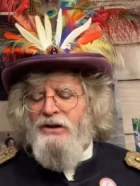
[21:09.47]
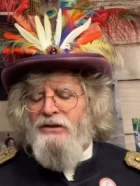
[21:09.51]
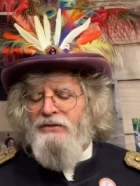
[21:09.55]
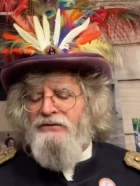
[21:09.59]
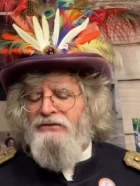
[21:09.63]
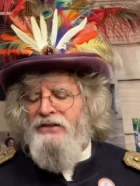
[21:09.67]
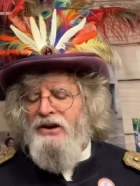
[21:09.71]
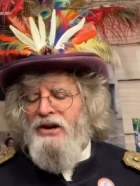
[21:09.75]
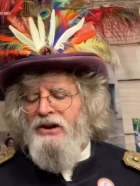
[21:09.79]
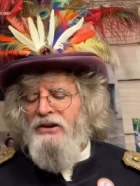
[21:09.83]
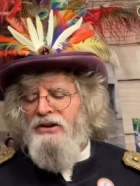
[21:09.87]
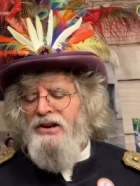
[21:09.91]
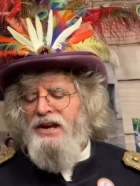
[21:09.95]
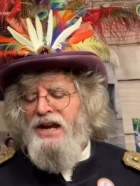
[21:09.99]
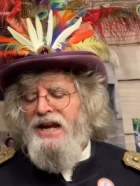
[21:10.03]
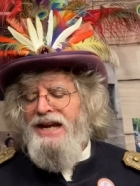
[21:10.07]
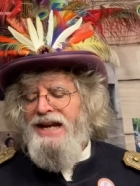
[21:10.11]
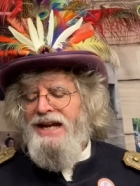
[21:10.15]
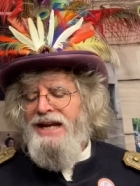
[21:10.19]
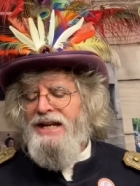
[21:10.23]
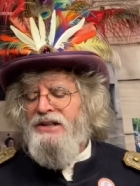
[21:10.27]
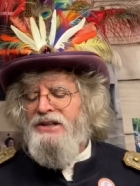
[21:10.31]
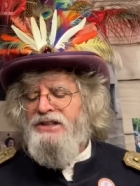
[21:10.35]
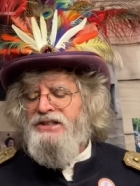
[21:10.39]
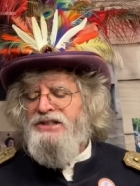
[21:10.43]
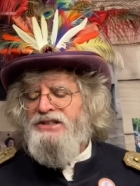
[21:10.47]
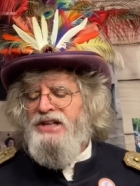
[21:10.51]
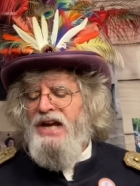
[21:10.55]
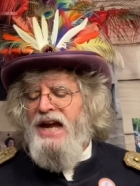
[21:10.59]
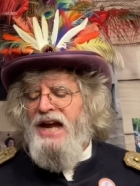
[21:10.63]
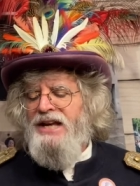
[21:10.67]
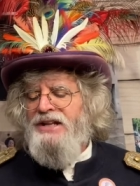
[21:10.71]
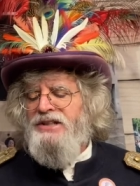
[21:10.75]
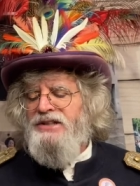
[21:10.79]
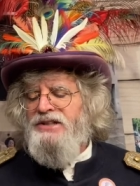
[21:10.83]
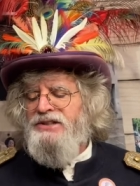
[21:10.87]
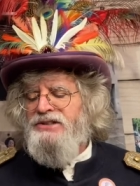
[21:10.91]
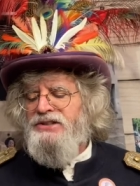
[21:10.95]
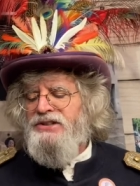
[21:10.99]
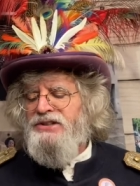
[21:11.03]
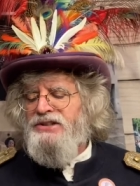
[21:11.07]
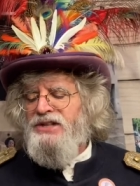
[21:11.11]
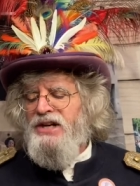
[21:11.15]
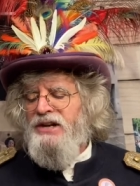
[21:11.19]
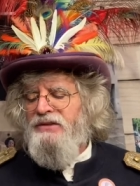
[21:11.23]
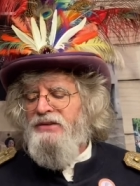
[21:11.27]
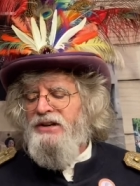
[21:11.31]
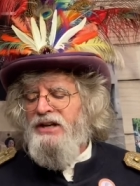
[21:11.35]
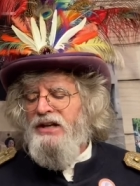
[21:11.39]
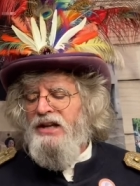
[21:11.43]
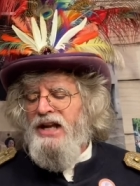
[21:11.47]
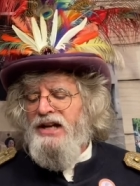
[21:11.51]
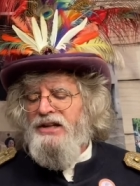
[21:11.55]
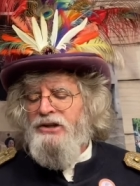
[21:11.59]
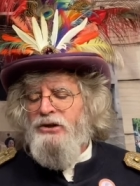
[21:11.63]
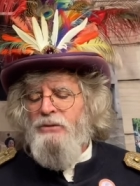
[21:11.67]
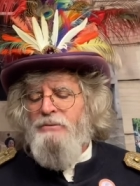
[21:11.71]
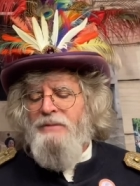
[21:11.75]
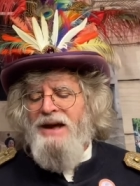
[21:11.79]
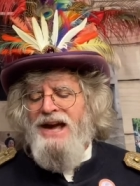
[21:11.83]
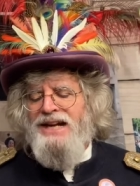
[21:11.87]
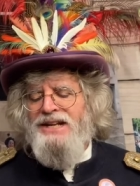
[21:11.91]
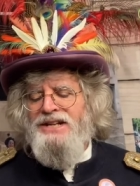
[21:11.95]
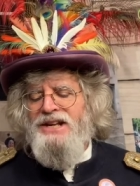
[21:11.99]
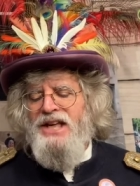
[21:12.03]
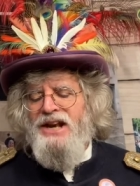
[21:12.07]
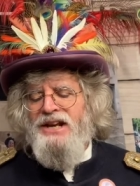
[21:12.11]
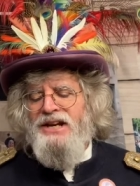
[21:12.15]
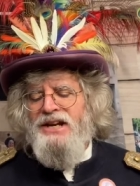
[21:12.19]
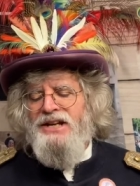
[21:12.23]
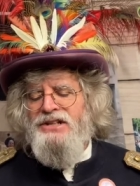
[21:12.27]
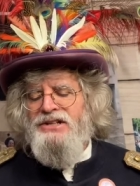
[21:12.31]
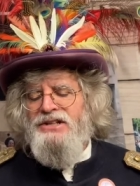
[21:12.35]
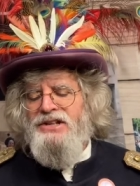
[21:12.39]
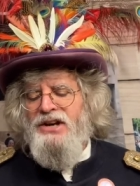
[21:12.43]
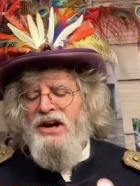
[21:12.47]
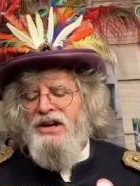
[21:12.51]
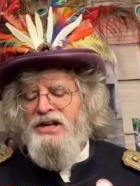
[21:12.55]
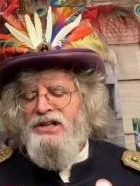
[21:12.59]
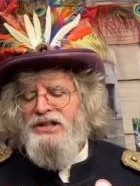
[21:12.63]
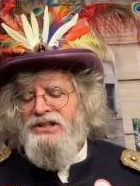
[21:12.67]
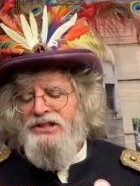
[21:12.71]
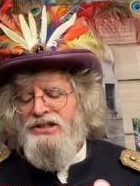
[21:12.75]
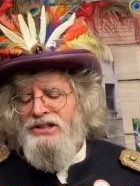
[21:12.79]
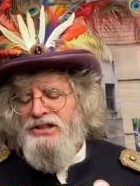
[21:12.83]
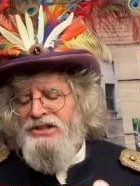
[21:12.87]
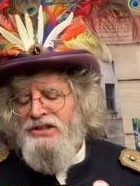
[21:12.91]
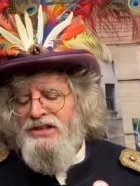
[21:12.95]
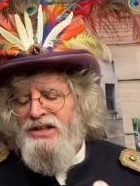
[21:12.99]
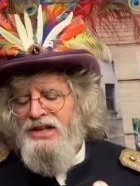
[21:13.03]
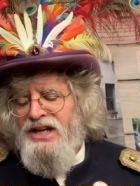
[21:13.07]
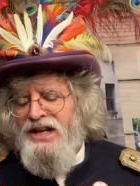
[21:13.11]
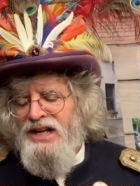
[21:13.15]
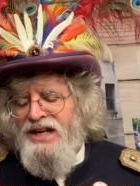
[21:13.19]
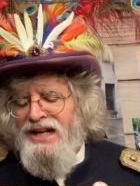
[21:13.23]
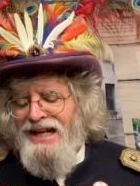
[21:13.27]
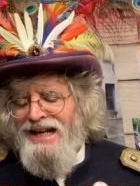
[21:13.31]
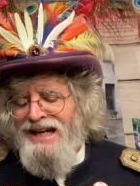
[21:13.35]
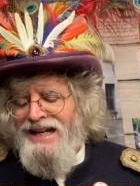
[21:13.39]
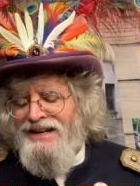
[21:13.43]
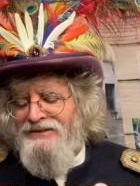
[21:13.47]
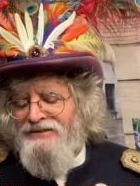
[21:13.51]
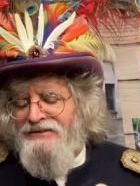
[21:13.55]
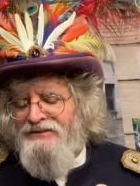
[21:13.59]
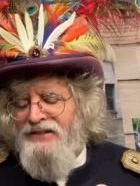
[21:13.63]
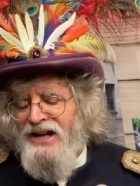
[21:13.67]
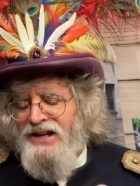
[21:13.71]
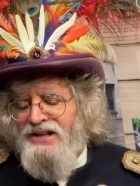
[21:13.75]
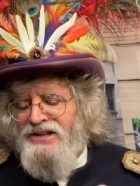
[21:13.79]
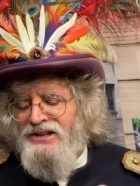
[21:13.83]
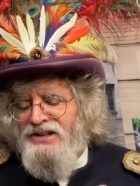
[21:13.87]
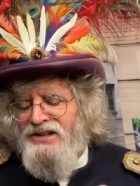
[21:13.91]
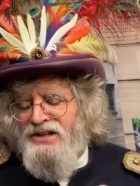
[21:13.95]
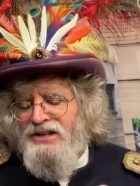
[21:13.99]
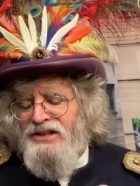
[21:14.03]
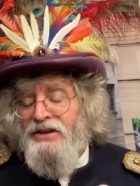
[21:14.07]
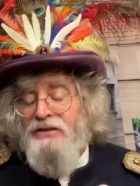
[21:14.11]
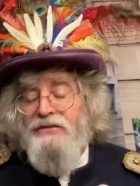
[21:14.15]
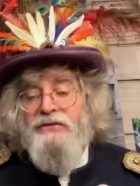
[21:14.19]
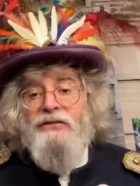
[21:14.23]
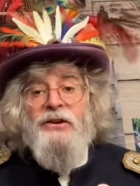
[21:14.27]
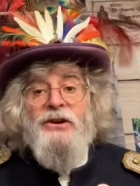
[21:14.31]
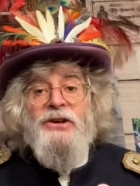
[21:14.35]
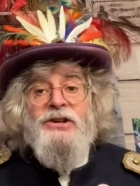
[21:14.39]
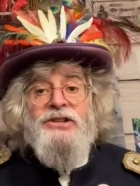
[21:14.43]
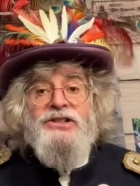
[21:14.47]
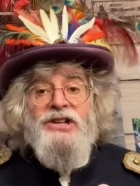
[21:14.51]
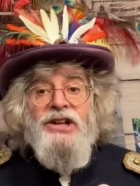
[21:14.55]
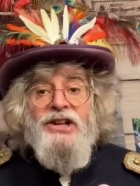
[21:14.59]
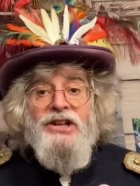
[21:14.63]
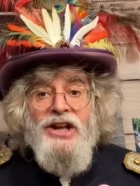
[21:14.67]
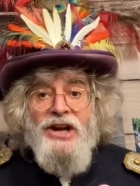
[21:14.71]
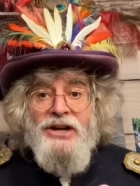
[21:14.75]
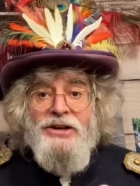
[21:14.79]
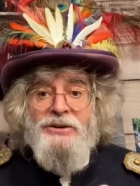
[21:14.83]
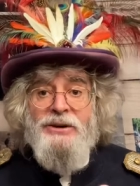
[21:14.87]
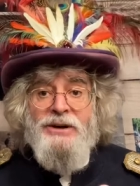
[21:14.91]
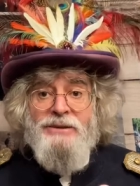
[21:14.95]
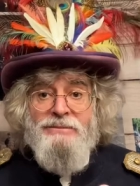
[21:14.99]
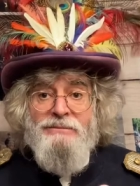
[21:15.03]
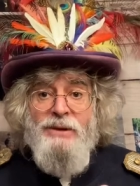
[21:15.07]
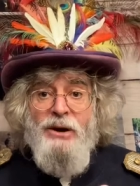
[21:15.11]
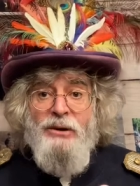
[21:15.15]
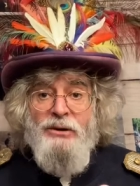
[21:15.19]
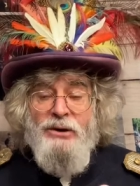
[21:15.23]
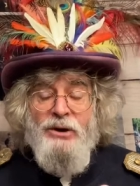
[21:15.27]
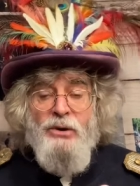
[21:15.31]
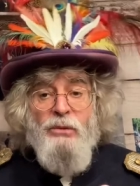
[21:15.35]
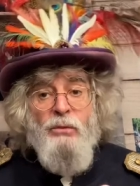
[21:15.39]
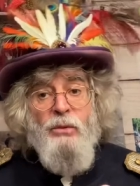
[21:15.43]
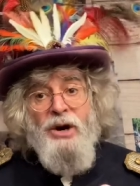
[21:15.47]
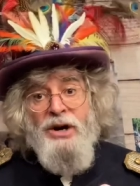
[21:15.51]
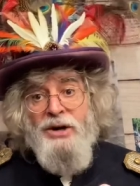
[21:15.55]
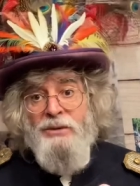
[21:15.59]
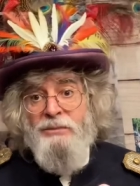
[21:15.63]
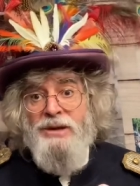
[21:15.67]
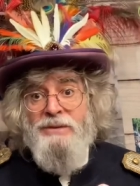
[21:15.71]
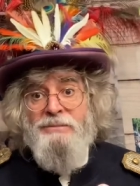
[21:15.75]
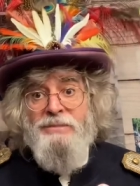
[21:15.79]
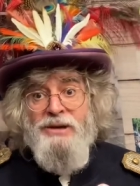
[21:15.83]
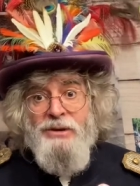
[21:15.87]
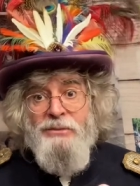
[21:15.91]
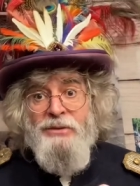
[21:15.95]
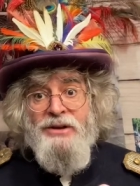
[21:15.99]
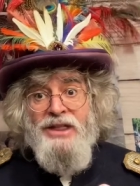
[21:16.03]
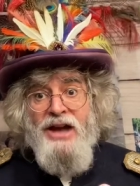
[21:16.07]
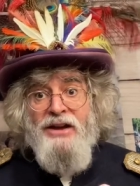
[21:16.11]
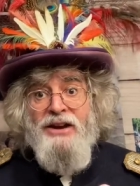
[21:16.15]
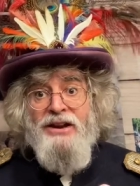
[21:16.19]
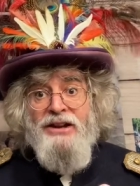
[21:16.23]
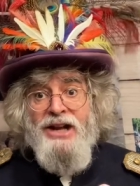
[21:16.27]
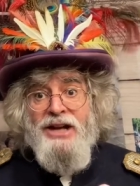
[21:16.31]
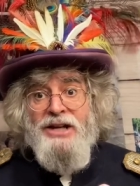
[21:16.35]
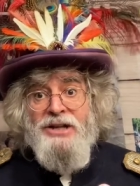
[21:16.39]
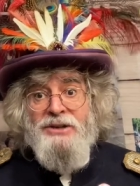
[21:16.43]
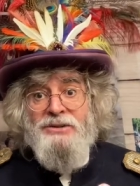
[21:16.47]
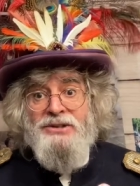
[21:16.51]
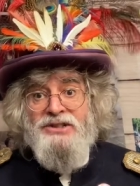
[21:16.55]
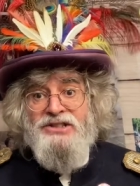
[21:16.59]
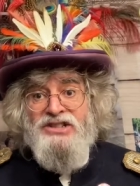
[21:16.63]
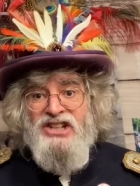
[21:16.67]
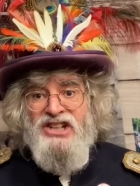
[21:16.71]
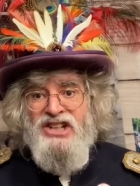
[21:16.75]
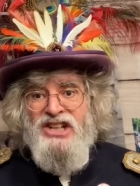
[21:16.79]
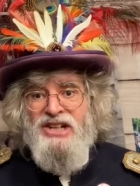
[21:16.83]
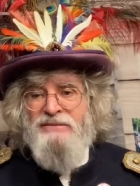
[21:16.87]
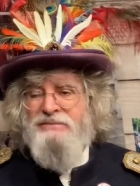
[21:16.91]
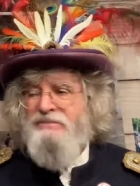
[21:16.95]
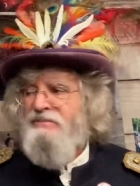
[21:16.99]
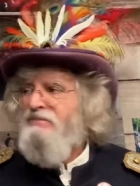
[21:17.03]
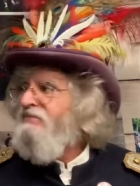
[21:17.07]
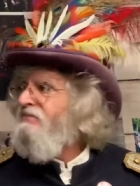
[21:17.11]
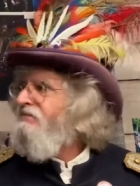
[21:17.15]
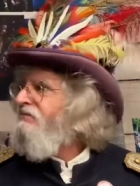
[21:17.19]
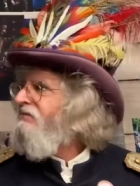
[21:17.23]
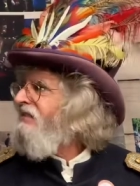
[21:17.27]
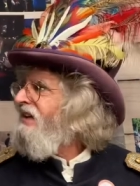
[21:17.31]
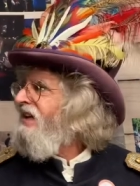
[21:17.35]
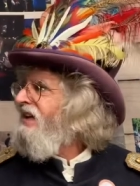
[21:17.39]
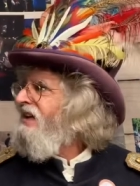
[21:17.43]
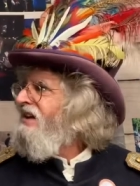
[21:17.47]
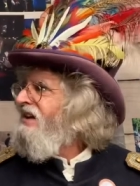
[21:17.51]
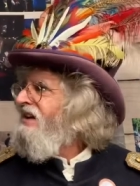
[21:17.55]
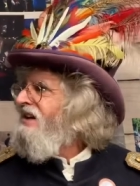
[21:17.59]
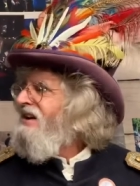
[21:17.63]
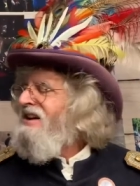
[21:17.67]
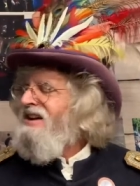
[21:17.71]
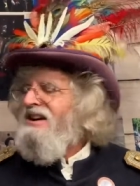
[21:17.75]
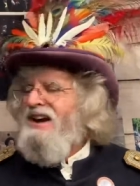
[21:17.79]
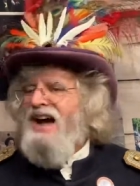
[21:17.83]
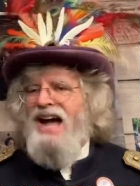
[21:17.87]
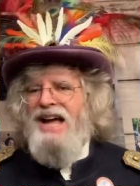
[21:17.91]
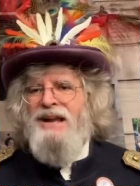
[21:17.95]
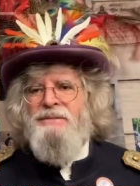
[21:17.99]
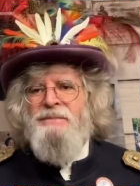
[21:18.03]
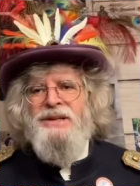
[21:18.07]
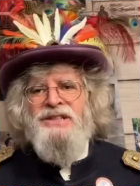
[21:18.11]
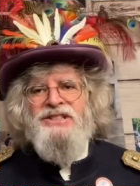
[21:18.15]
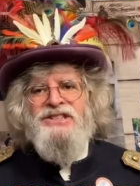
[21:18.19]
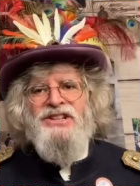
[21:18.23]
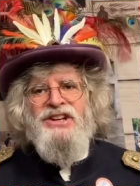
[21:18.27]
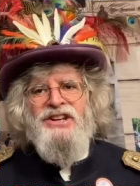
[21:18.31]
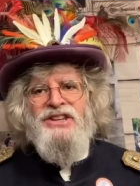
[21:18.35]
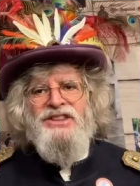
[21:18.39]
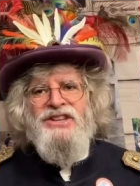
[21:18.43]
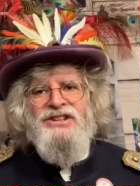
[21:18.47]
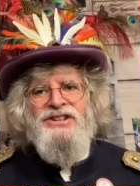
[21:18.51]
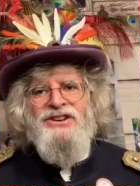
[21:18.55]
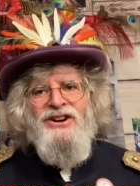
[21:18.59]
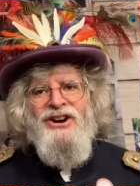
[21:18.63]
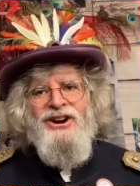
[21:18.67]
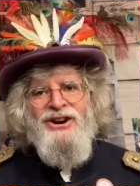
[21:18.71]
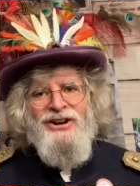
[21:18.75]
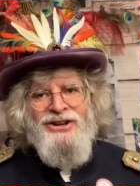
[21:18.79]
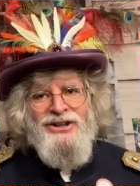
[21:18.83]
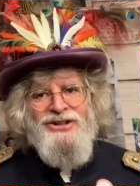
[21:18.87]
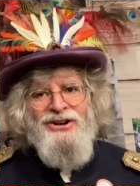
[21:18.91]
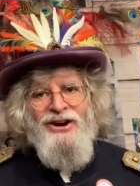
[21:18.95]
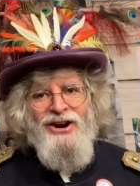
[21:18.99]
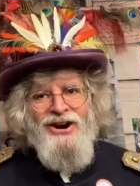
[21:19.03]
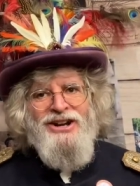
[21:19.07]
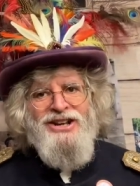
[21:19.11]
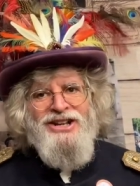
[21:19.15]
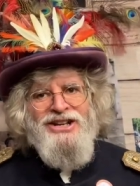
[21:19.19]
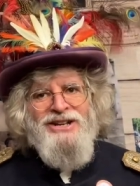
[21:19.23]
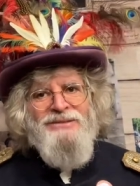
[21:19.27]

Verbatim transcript: Faraday, English scientist, discovered electromagnetic induction, invented the first electric motor. Where'd we be without electricity? I'd be sitting in the dark talking to